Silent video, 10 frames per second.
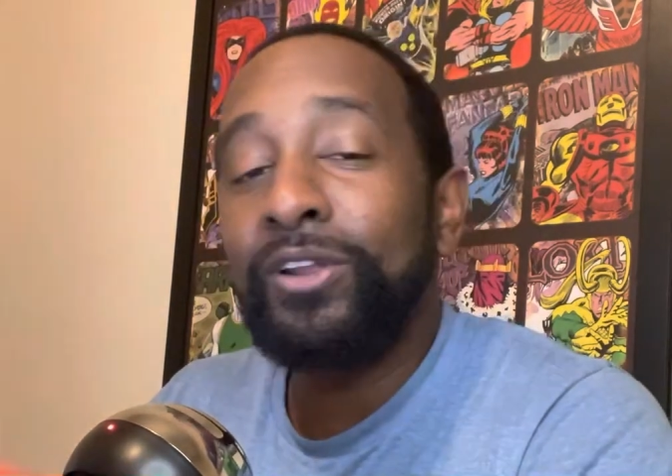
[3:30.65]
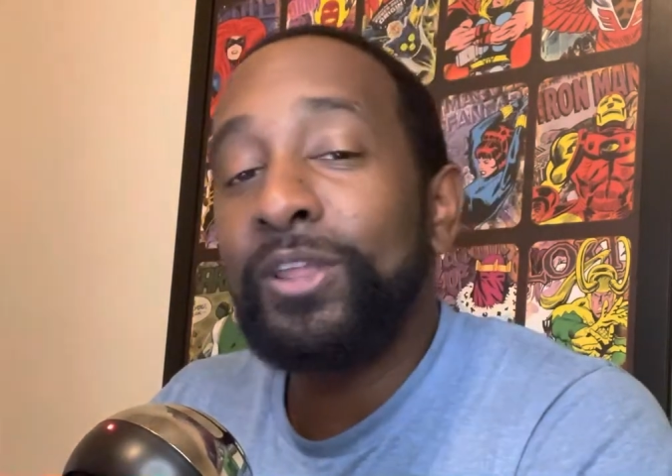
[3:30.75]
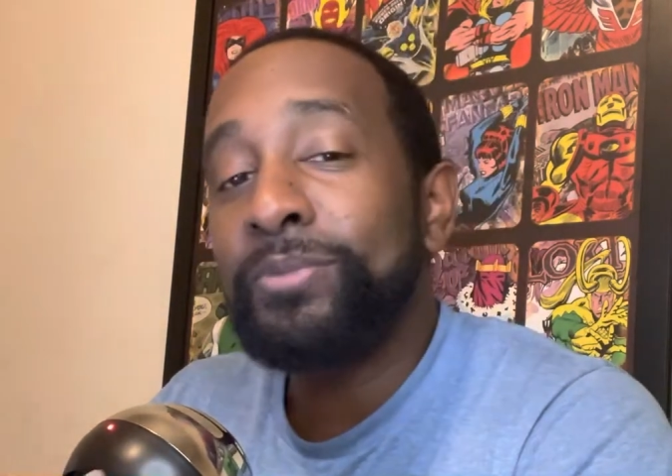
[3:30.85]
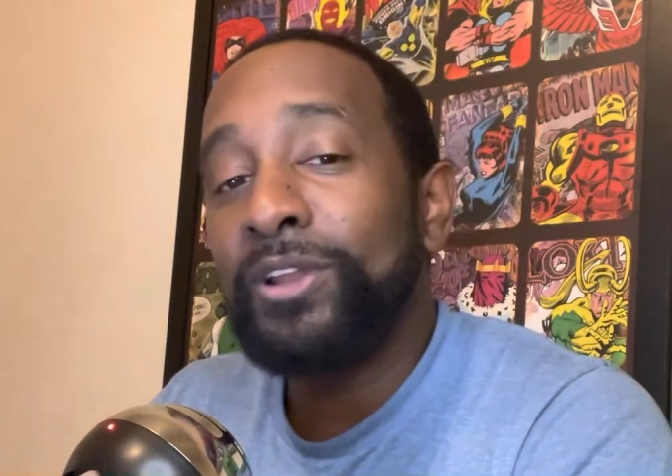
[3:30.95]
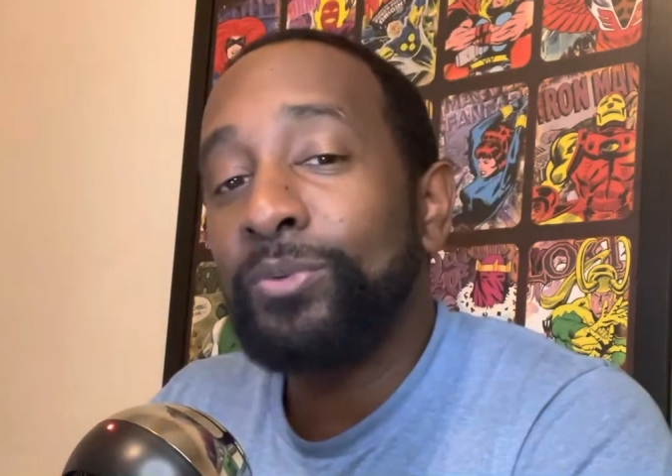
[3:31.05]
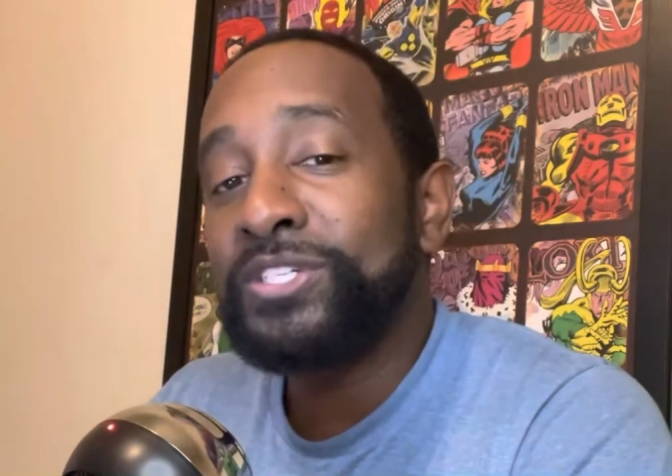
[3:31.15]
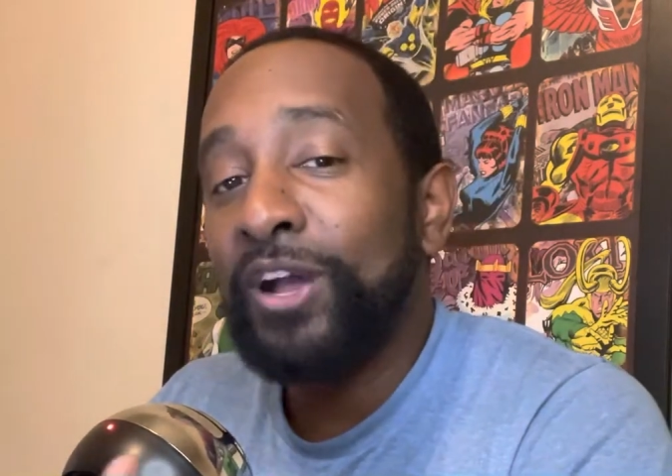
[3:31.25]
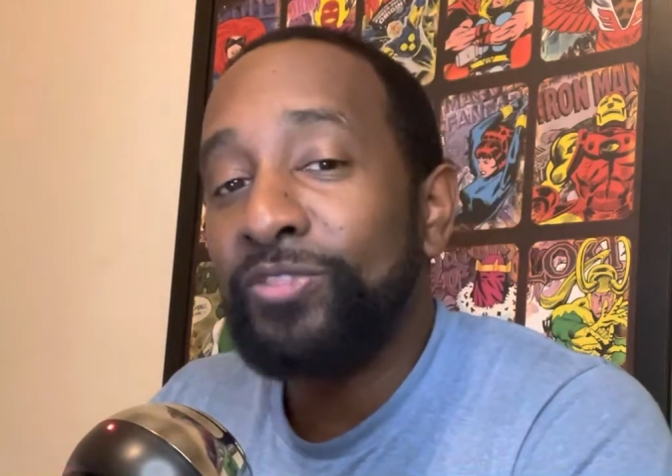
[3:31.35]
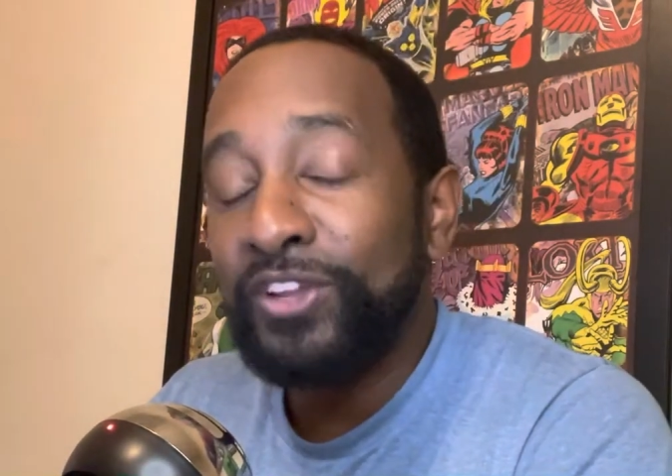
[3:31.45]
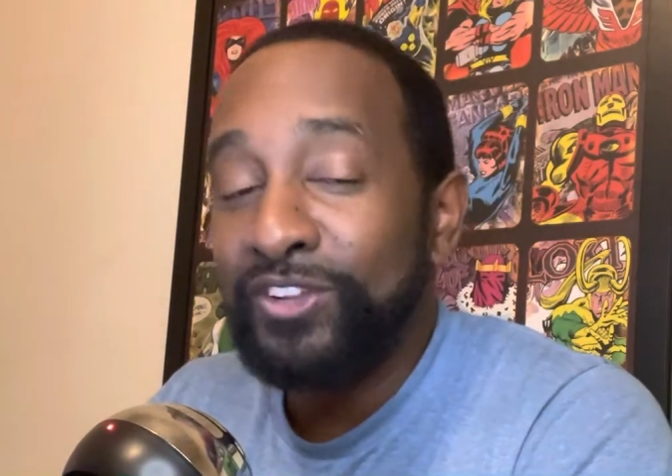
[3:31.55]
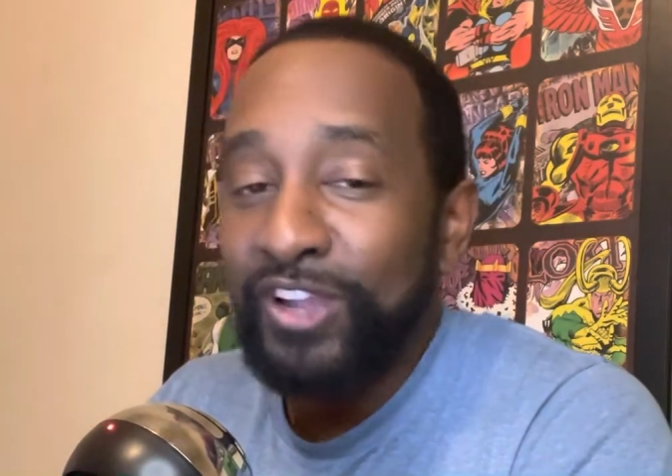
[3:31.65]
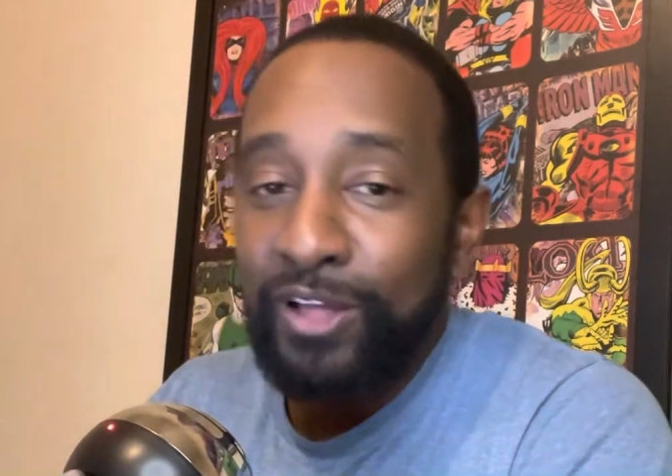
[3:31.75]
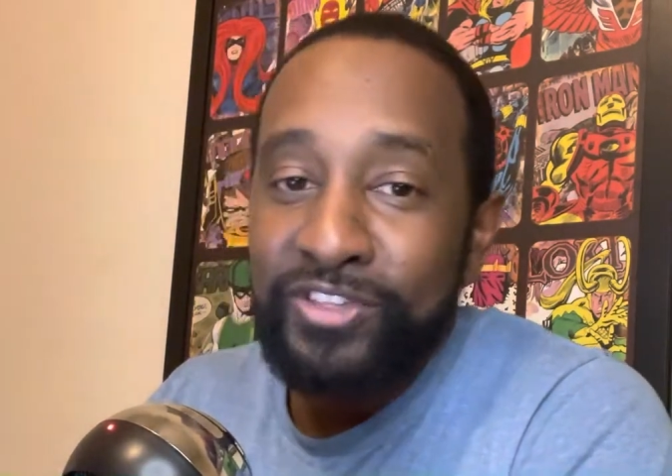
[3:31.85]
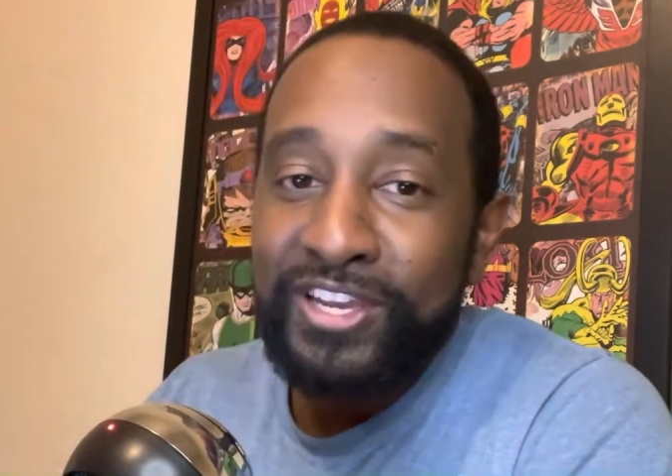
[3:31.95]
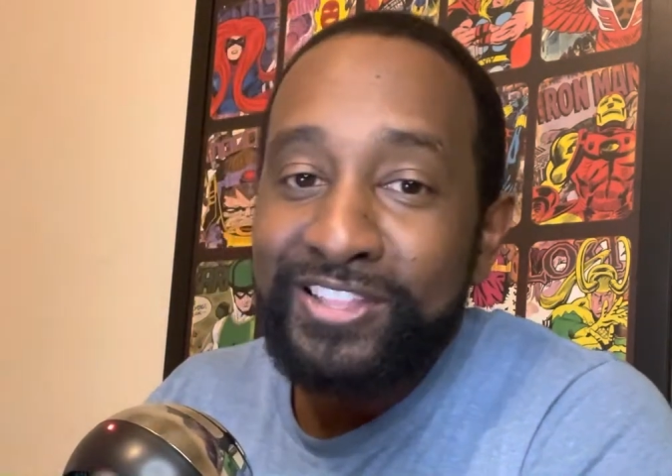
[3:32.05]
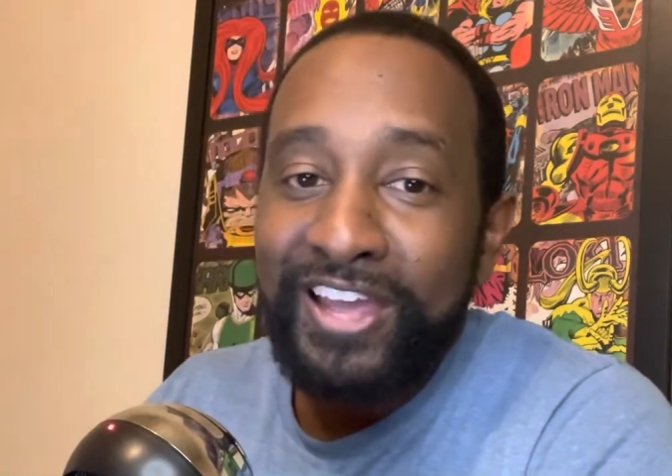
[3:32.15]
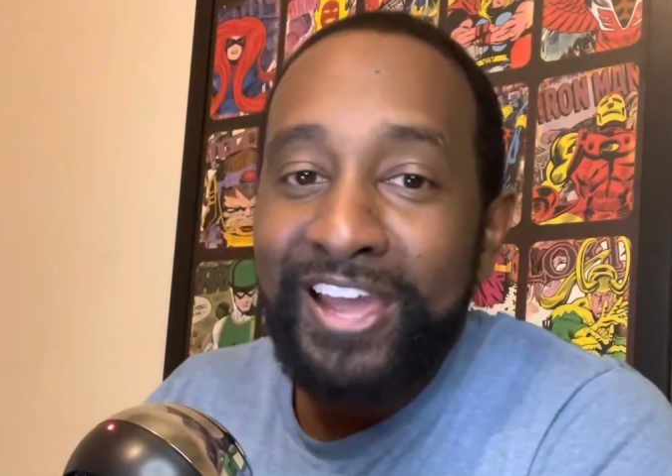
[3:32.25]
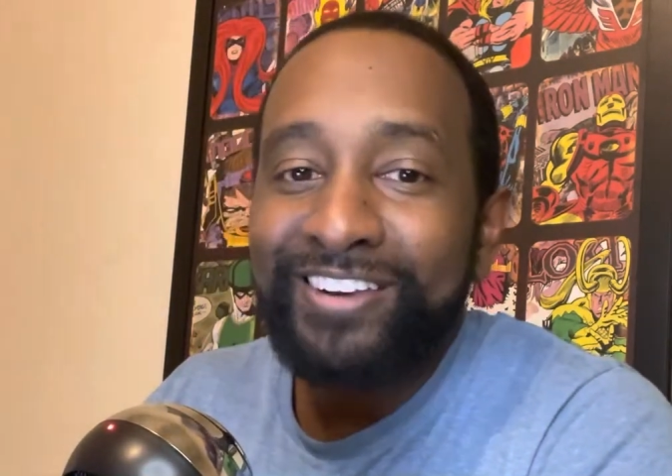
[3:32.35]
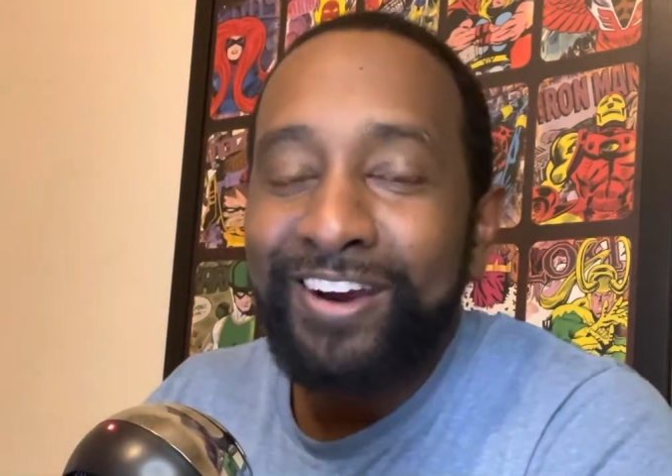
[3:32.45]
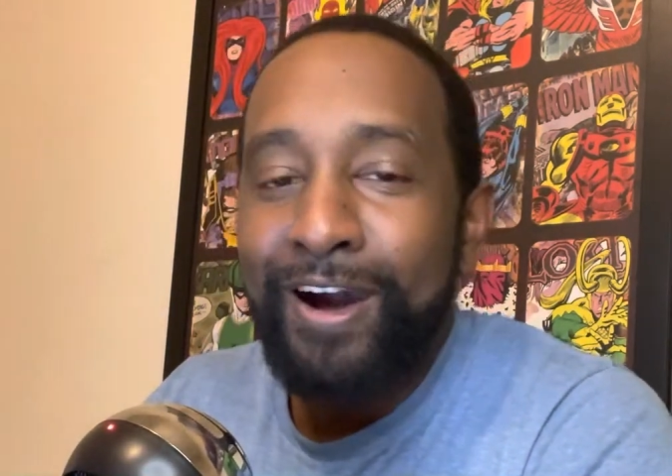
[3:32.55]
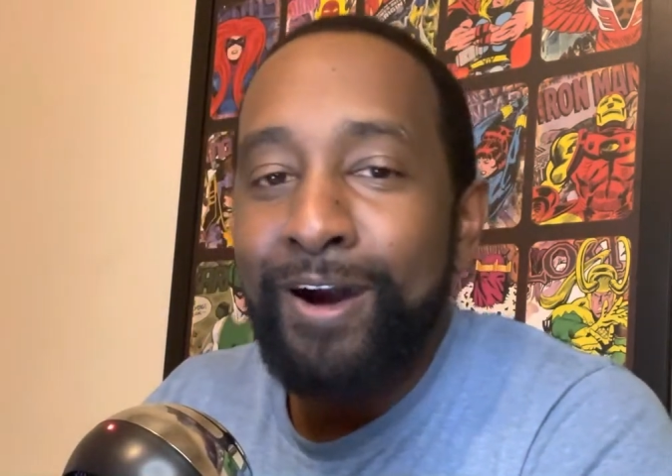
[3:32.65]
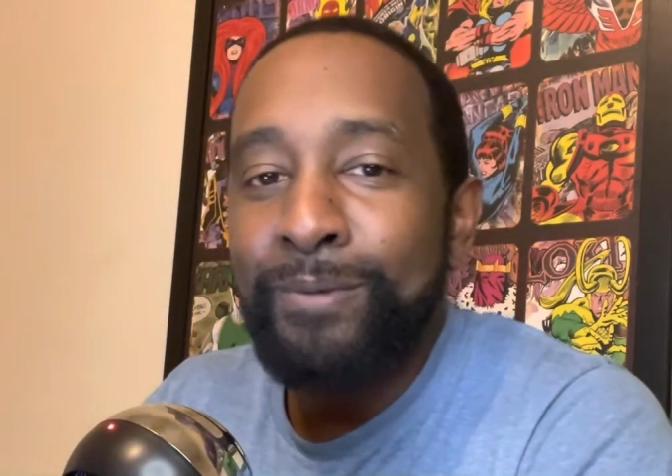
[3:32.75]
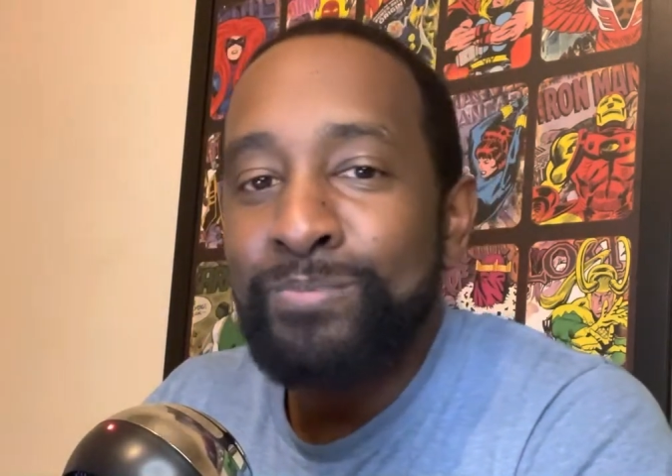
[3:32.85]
Let me know what y'all think. Do y'all think that? Uh,